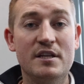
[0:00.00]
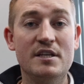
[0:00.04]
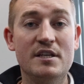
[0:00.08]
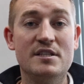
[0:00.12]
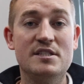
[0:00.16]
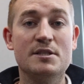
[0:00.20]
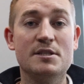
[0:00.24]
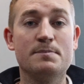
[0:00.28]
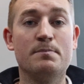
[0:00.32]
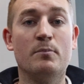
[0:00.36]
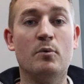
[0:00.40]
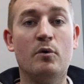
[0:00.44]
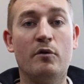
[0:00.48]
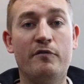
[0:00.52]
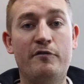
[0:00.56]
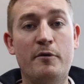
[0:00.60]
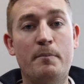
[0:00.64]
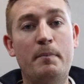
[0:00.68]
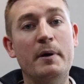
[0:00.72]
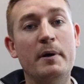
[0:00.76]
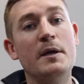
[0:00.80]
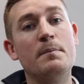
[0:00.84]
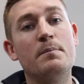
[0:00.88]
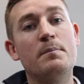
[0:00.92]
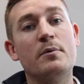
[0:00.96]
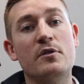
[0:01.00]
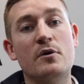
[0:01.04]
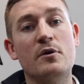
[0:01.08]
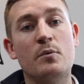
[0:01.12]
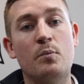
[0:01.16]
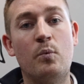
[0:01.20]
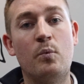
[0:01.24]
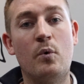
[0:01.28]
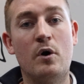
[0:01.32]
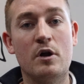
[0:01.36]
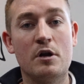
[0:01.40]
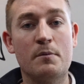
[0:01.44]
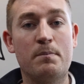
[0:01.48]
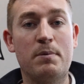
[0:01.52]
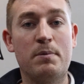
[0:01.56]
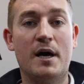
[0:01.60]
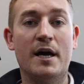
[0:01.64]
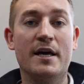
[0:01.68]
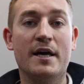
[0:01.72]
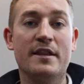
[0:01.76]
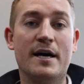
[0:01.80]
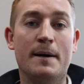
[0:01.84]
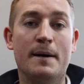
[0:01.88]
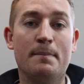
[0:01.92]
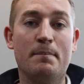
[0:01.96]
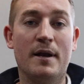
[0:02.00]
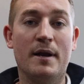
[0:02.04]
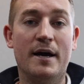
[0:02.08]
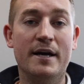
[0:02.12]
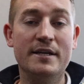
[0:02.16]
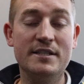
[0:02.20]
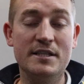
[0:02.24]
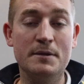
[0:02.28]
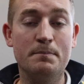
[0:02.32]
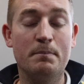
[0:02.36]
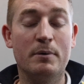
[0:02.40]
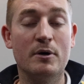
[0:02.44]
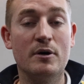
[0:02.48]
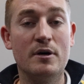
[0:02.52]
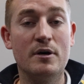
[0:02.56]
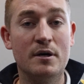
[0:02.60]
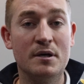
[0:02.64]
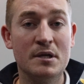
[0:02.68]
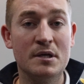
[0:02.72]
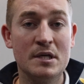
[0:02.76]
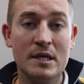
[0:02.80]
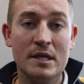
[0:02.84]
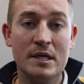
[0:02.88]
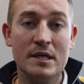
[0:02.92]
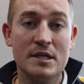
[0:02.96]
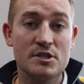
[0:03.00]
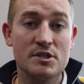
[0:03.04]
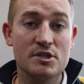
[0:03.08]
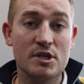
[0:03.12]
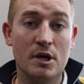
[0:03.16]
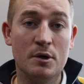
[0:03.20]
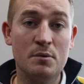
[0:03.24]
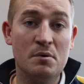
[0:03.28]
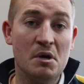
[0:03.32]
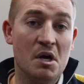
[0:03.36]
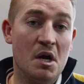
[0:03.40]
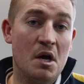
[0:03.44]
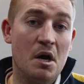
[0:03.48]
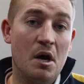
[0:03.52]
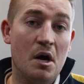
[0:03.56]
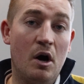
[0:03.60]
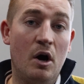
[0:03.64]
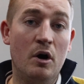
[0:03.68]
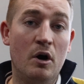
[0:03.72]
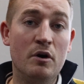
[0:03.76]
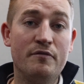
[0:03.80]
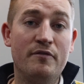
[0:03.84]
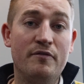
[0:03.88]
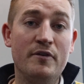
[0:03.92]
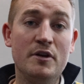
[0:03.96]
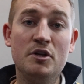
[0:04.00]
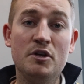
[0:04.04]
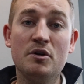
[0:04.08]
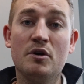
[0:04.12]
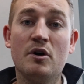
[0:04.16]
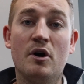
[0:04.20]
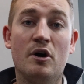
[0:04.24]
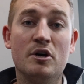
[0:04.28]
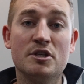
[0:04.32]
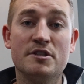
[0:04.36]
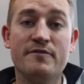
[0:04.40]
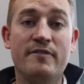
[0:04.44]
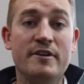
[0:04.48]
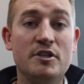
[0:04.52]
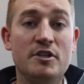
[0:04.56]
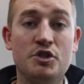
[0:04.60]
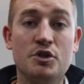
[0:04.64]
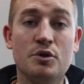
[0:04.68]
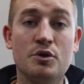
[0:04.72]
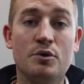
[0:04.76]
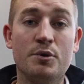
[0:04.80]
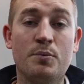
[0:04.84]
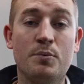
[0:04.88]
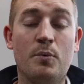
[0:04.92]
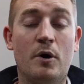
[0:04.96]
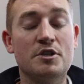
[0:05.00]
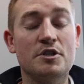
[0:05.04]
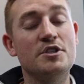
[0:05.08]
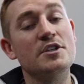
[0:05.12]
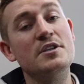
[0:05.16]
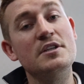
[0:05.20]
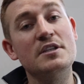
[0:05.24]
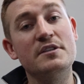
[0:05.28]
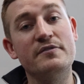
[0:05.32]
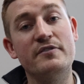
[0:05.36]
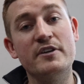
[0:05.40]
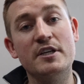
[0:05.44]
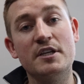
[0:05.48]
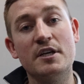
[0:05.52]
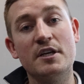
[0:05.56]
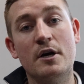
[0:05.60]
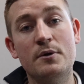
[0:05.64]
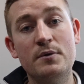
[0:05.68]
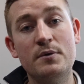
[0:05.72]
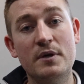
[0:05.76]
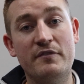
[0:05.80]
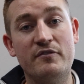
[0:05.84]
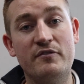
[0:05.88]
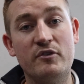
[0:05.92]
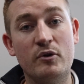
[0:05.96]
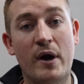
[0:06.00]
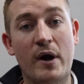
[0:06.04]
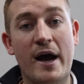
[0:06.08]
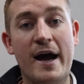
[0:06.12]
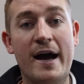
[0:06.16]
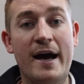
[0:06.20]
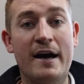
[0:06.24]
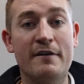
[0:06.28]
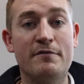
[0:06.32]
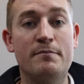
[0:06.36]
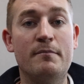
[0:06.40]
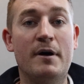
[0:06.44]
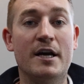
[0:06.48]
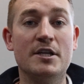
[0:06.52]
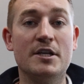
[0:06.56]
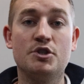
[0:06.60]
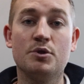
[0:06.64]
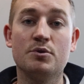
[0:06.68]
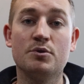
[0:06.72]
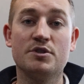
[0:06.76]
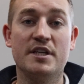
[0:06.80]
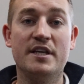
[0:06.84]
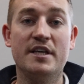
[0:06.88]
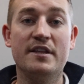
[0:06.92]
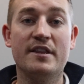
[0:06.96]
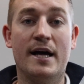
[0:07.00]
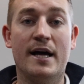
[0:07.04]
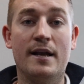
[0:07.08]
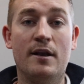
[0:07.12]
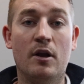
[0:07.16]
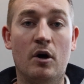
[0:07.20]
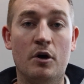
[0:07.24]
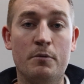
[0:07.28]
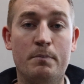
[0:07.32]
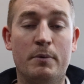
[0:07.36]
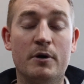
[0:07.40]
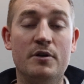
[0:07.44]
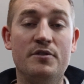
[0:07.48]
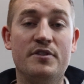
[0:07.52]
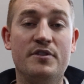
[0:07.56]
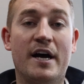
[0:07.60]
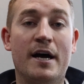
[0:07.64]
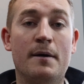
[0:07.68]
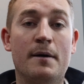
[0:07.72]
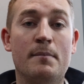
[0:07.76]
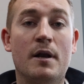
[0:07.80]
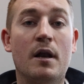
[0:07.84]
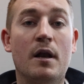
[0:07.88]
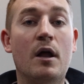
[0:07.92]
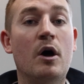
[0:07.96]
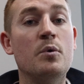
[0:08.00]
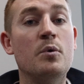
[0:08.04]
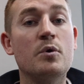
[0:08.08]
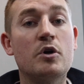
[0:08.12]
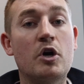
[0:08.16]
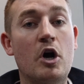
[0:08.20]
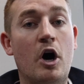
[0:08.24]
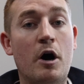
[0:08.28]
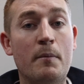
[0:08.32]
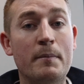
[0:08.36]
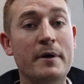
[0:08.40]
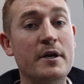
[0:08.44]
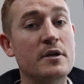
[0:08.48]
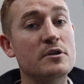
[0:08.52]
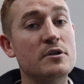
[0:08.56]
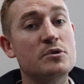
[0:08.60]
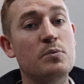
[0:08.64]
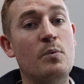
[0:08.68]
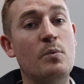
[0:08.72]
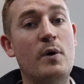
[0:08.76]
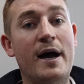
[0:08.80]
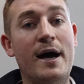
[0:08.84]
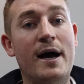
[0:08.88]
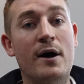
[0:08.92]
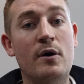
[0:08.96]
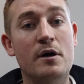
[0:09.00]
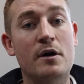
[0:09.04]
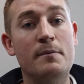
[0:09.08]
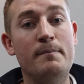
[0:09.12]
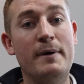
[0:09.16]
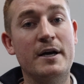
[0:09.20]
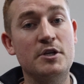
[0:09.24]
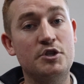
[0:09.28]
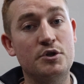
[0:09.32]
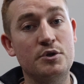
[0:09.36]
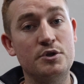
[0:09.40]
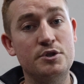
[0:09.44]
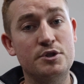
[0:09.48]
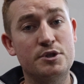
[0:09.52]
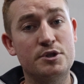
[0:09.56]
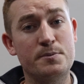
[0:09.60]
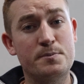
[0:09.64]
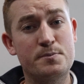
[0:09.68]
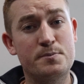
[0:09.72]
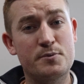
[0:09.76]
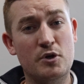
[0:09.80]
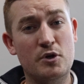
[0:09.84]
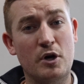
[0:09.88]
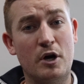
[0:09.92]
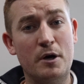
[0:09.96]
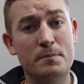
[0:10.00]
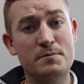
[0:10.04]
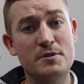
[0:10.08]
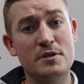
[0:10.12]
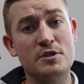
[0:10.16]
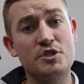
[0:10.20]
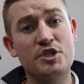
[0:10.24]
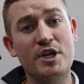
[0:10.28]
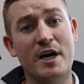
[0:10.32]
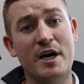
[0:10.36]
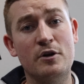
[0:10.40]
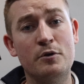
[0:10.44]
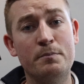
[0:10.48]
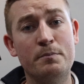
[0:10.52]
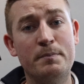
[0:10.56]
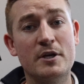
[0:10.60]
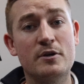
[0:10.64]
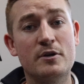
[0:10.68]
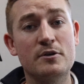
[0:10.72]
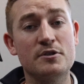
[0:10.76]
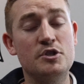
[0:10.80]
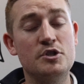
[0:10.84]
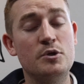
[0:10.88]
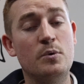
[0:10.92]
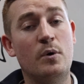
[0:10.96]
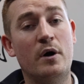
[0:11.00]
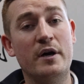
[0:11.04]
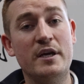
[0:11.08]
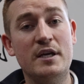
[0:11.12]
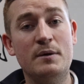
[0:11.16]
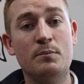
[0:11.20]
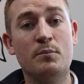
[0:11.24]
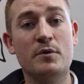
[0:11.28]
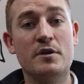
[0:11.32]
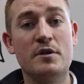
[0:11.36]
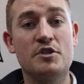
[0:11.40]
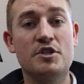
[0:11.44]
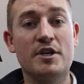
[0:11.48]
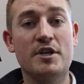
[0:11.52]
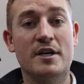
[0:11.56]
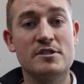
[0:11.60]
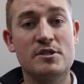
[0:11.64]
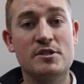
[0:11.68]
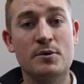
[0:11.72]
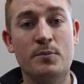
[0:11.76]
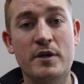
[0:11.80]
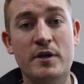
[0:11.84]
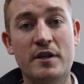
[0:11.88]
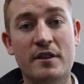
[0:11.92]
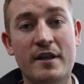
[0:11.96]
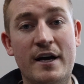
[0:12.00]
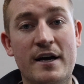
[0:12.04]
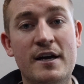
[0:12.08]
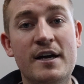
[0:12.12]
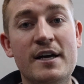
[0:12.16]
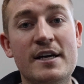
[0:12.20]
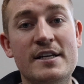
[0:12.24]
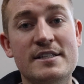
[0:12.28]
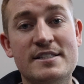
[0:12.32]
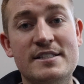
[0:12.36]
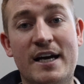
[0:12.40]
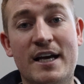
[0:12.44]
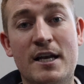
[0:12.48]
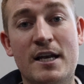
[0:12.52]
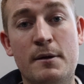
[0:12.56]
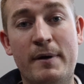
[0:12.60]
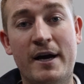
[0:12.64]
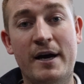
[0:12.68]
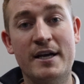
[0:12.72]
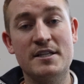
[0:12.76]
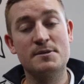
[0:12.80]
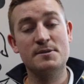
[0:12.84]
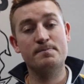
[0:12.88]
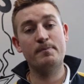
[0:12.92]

this is more for people that want to play that bladed putter. So hopefully you guys have enjoyed watching this video. If you have, make sure to hit that like button down below. Comment as well, and make sure you subscribe to the channel, because you are in with a chance of winning that Taylormade